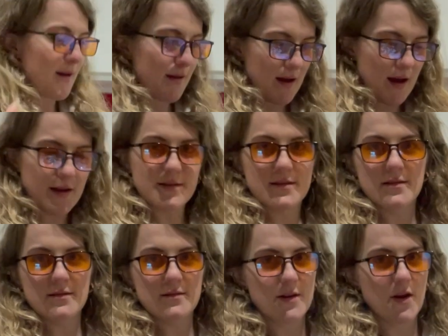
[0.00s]
as
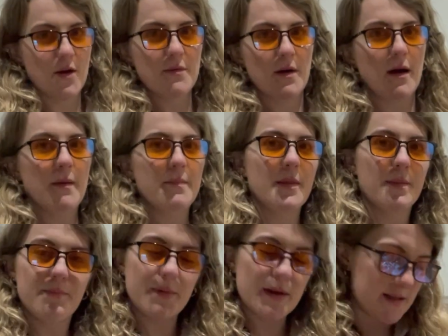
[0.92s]
you know,
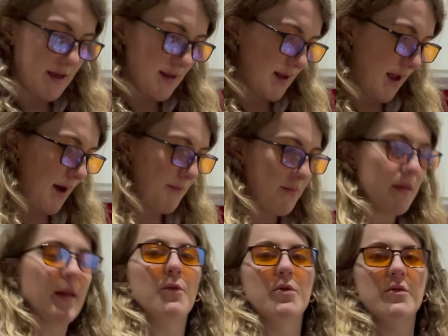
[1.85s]
busy as I am,
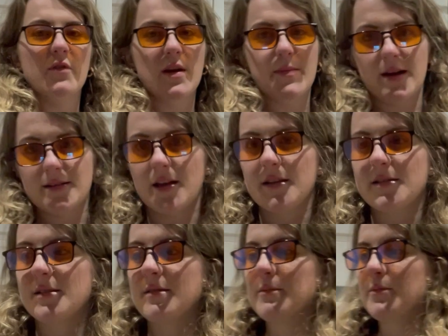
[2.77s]
that wouldn't really make sense.
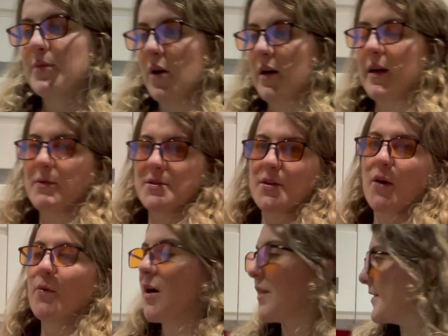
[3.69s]
But it was so worth it